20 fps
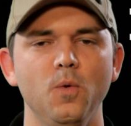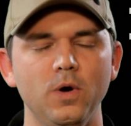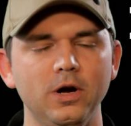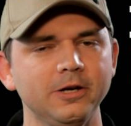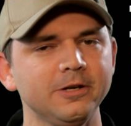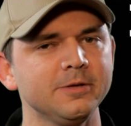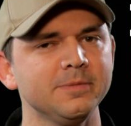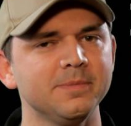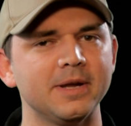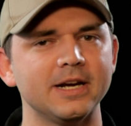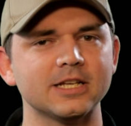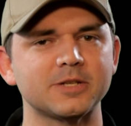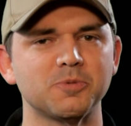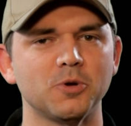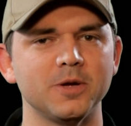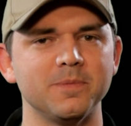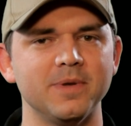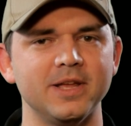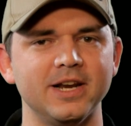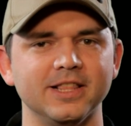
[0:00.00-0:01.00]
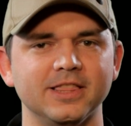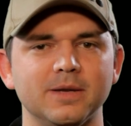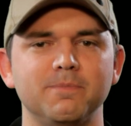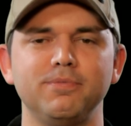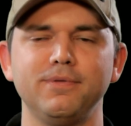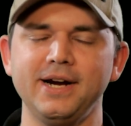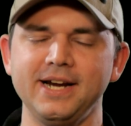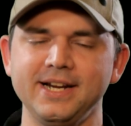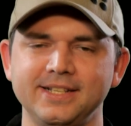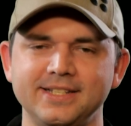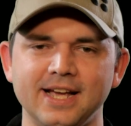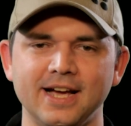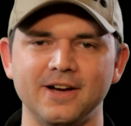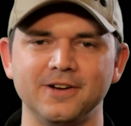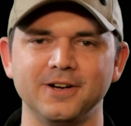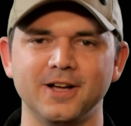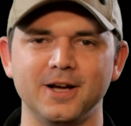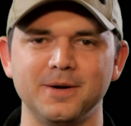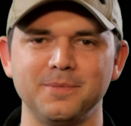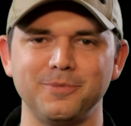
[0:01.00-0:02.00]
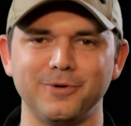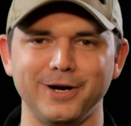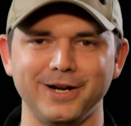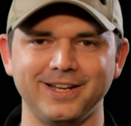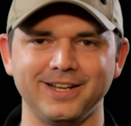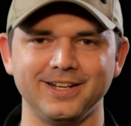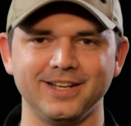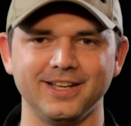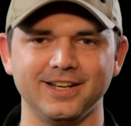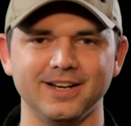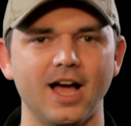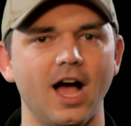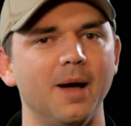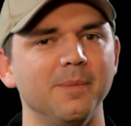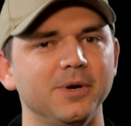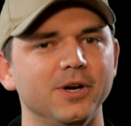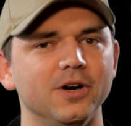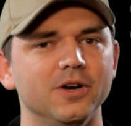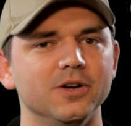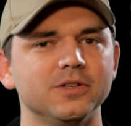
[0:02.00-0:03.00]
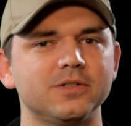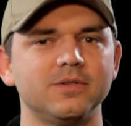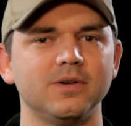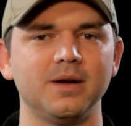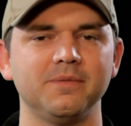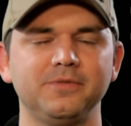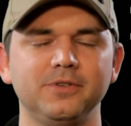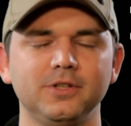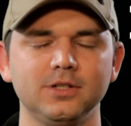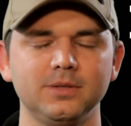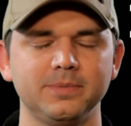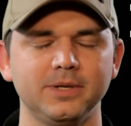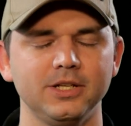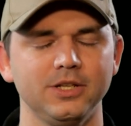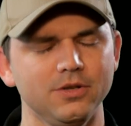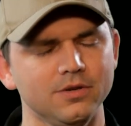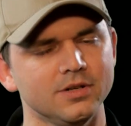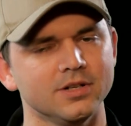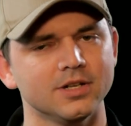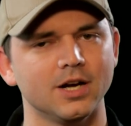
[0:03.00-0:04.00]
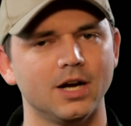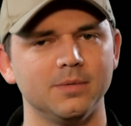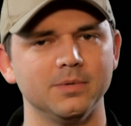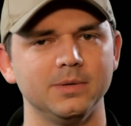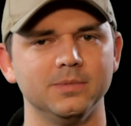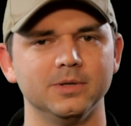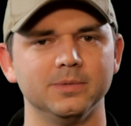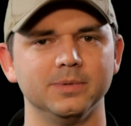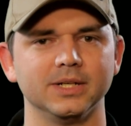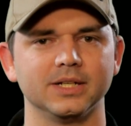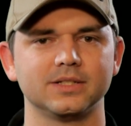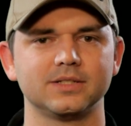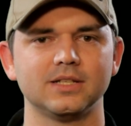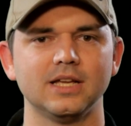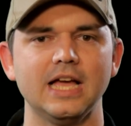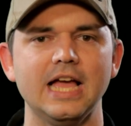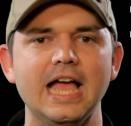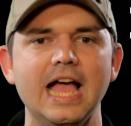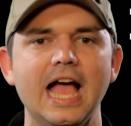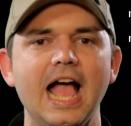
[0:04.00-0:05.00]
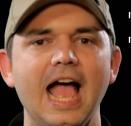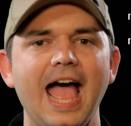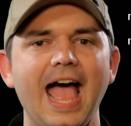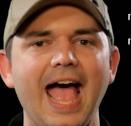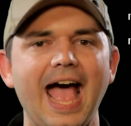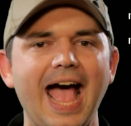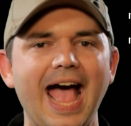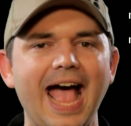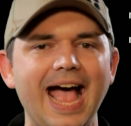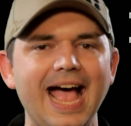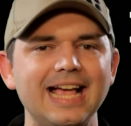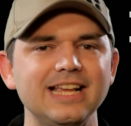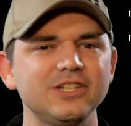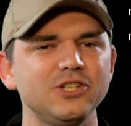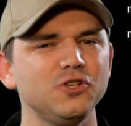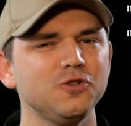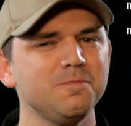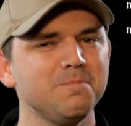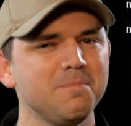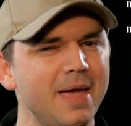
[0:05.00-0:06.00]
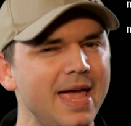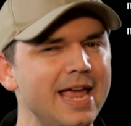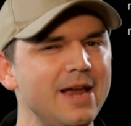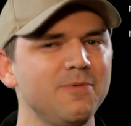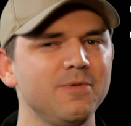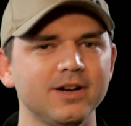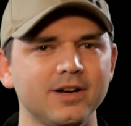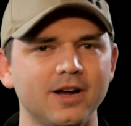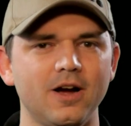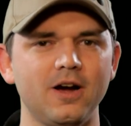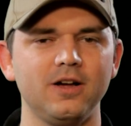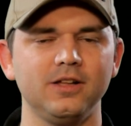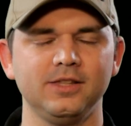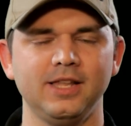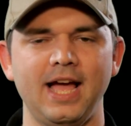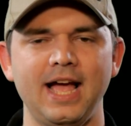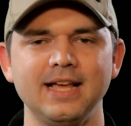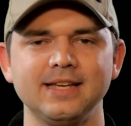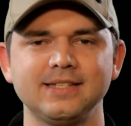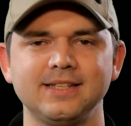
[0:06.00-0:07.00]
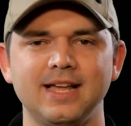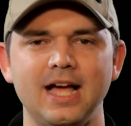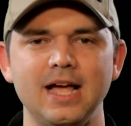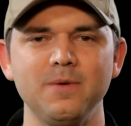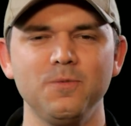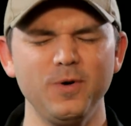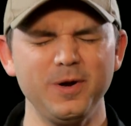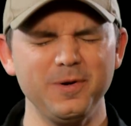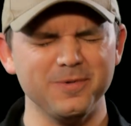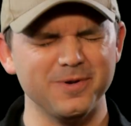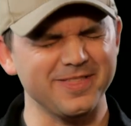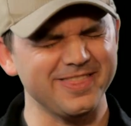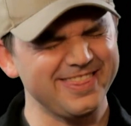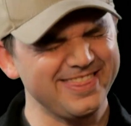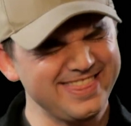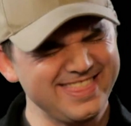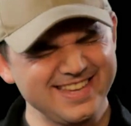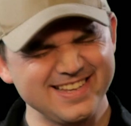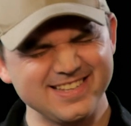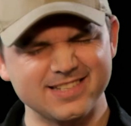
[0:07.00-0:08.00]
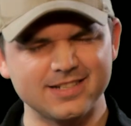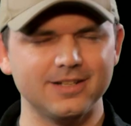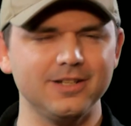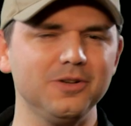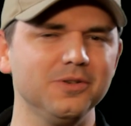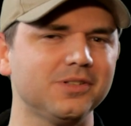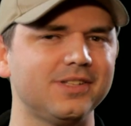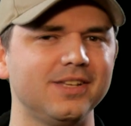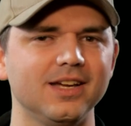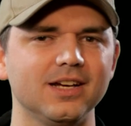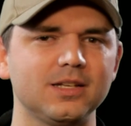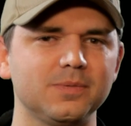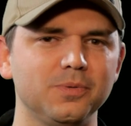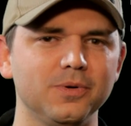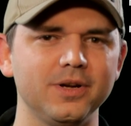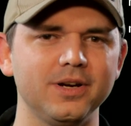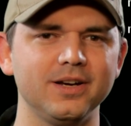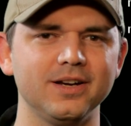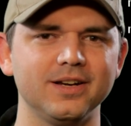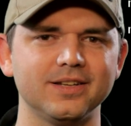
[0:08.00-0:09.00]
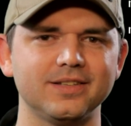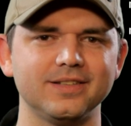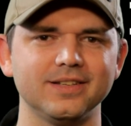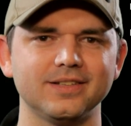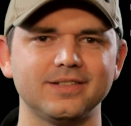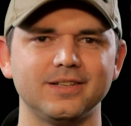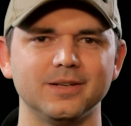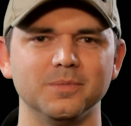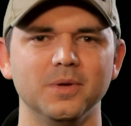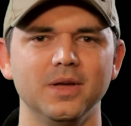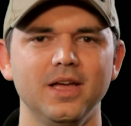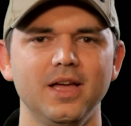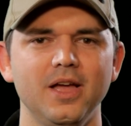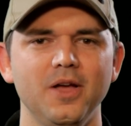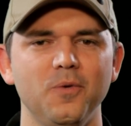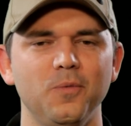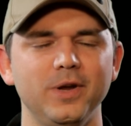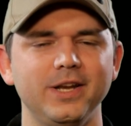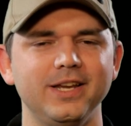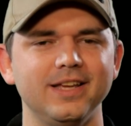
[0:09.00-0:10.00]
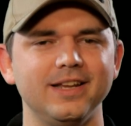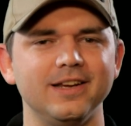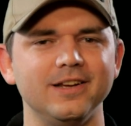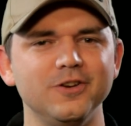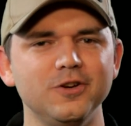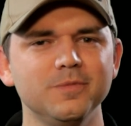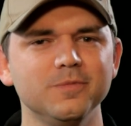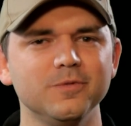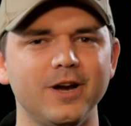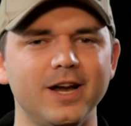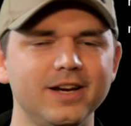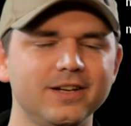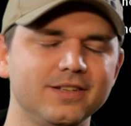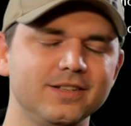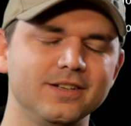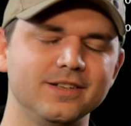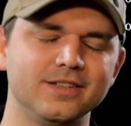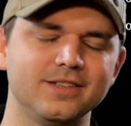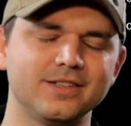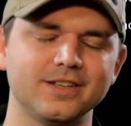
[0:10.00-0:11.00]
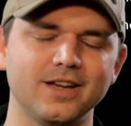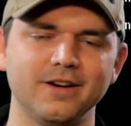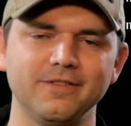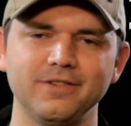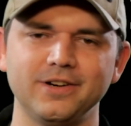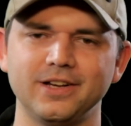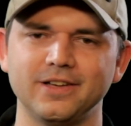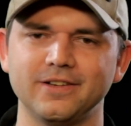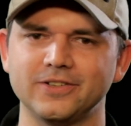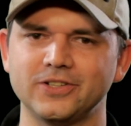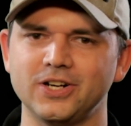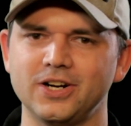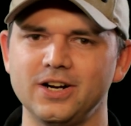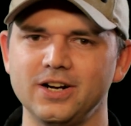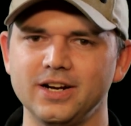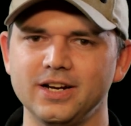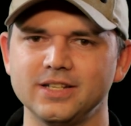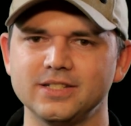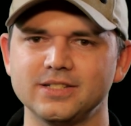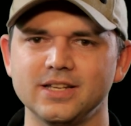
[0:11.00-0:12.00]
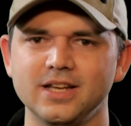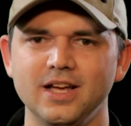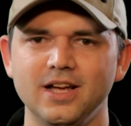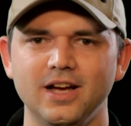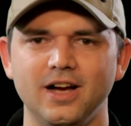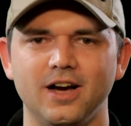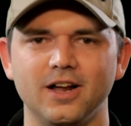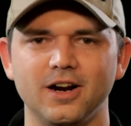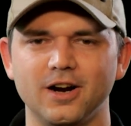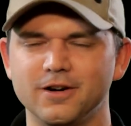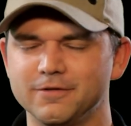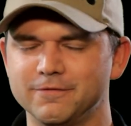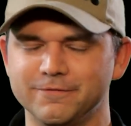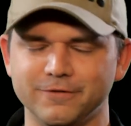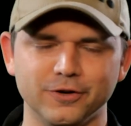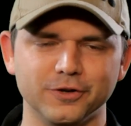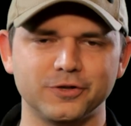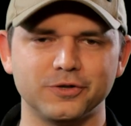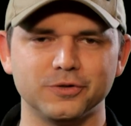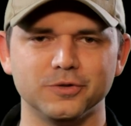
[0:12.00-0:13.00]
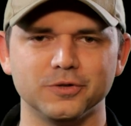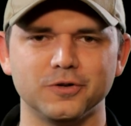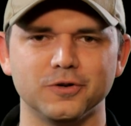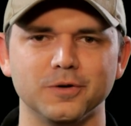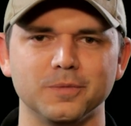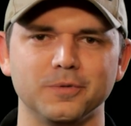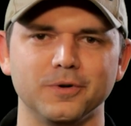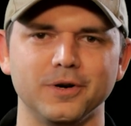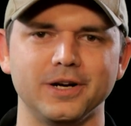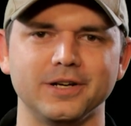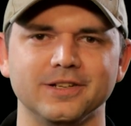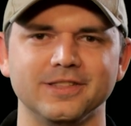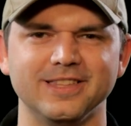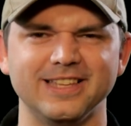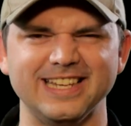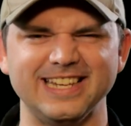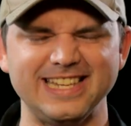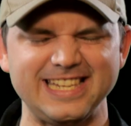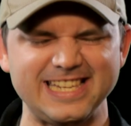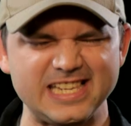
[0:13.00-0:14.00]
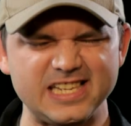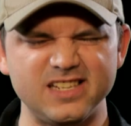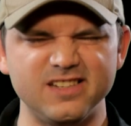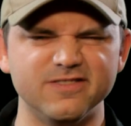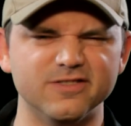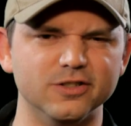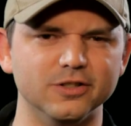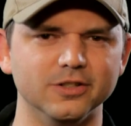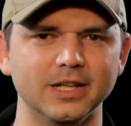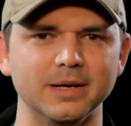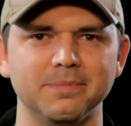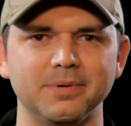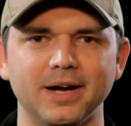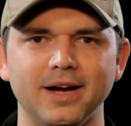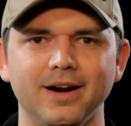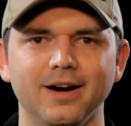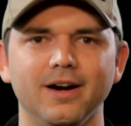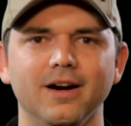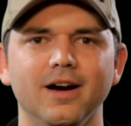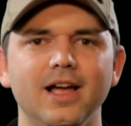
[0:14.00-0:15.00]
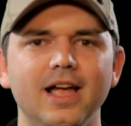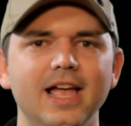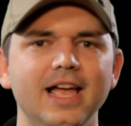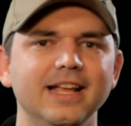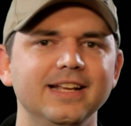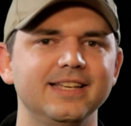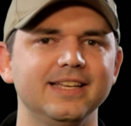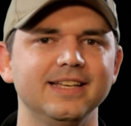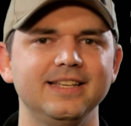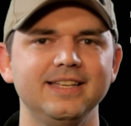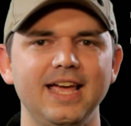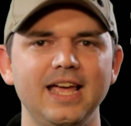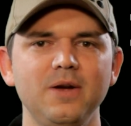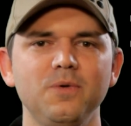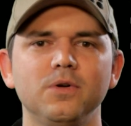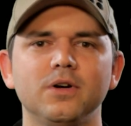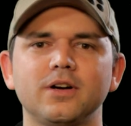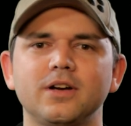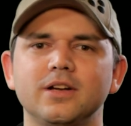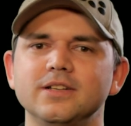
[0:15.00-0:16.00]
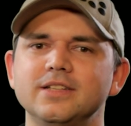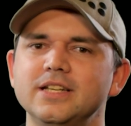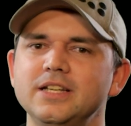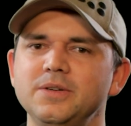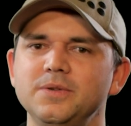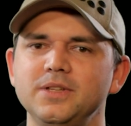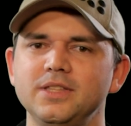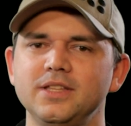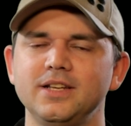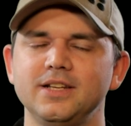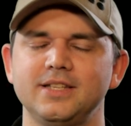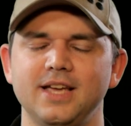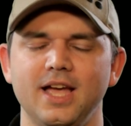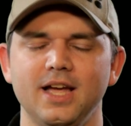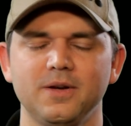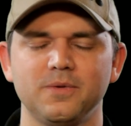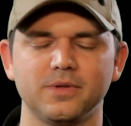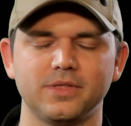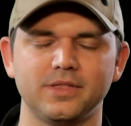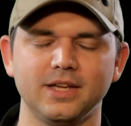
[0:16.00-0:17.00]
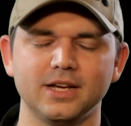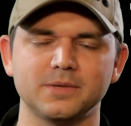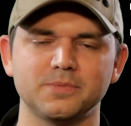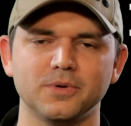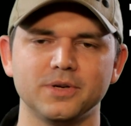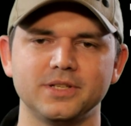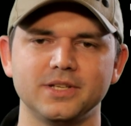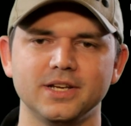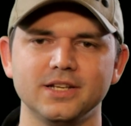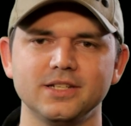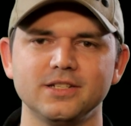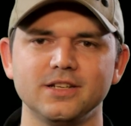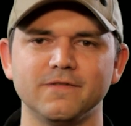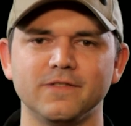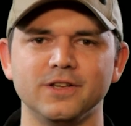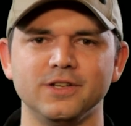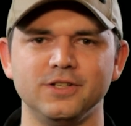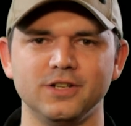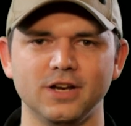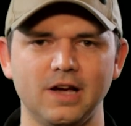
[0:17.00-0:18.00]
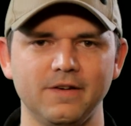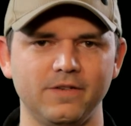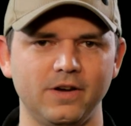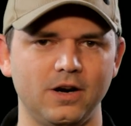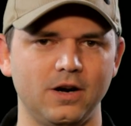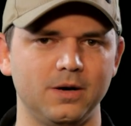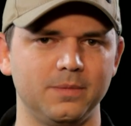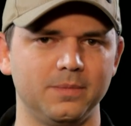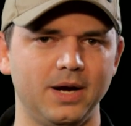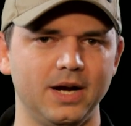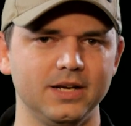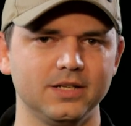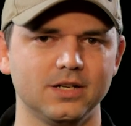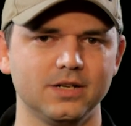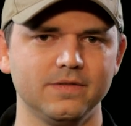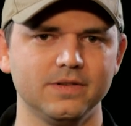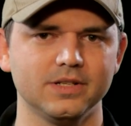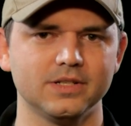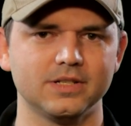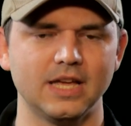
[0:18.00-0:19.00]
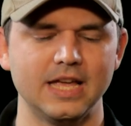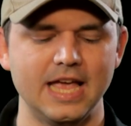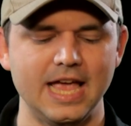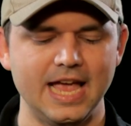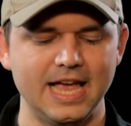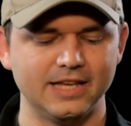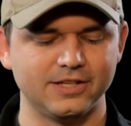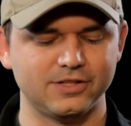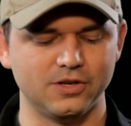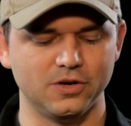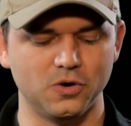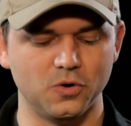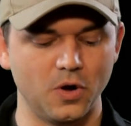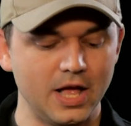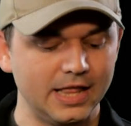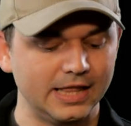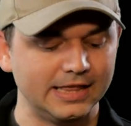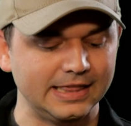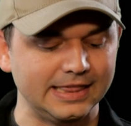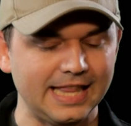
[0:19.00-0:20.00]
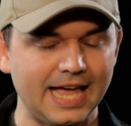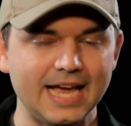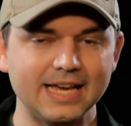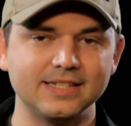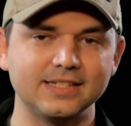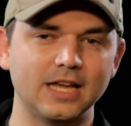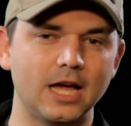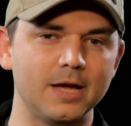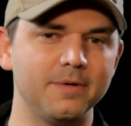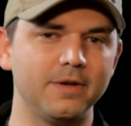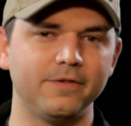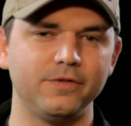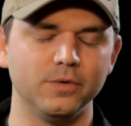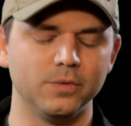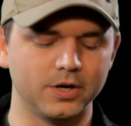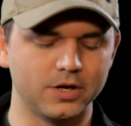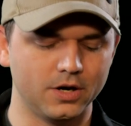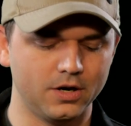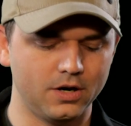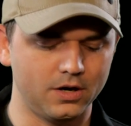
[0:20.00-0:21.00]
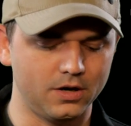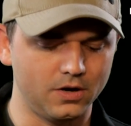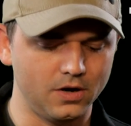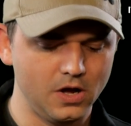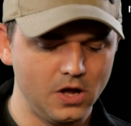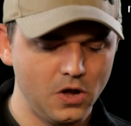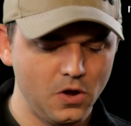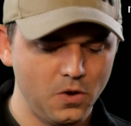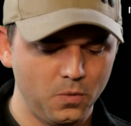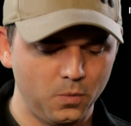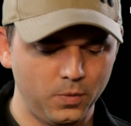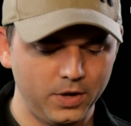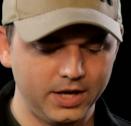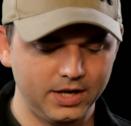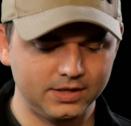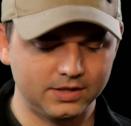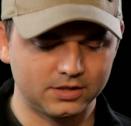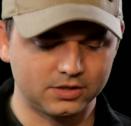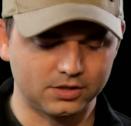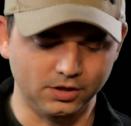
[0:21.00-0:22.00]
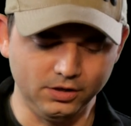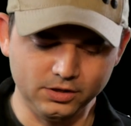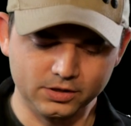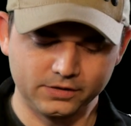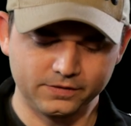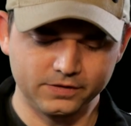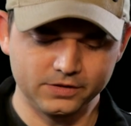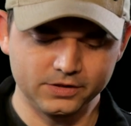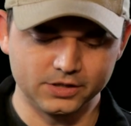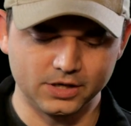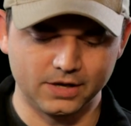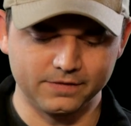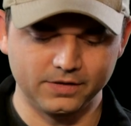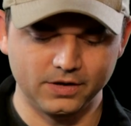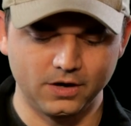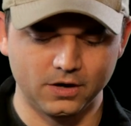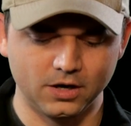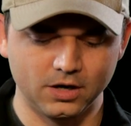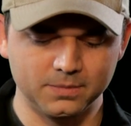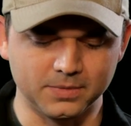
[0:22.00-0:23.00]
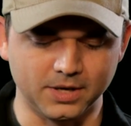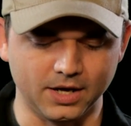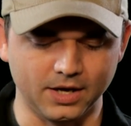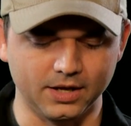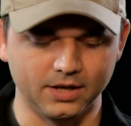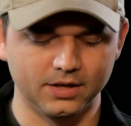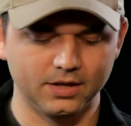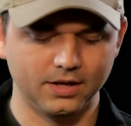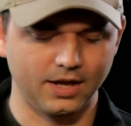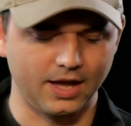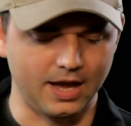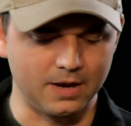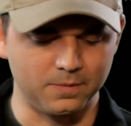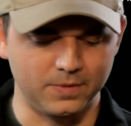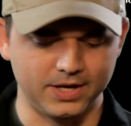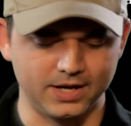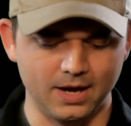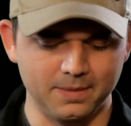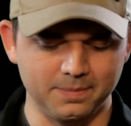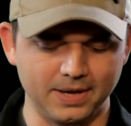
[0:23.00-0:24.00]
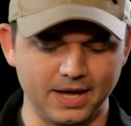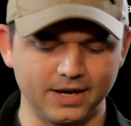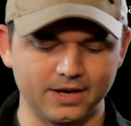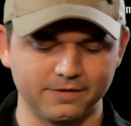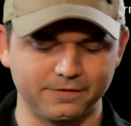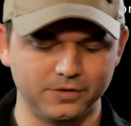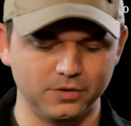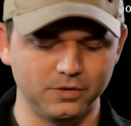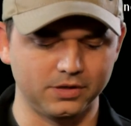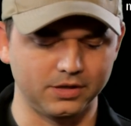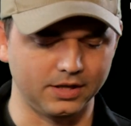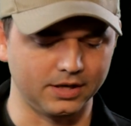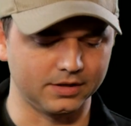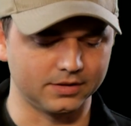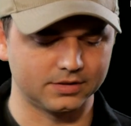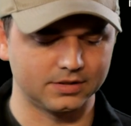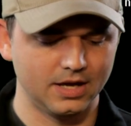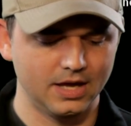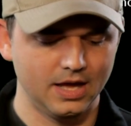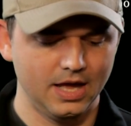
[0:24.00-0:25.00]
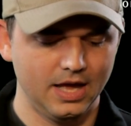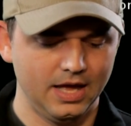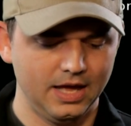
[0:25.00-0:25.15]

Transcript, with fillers: Welcome to Metasploit Minute, the breakdown on breaking in. I'm your host, Rob Fuller, but you can call me Mubix. As you may recall, last time we were this close to exploiting a system. We did enumeration and discovery of our targets on our virtual corporation, the Evil Empire. Today we're continuing the attack with the exploitation of the Java RMI service. So last time, if you recall, we searched for Java RMI and we got back a few things.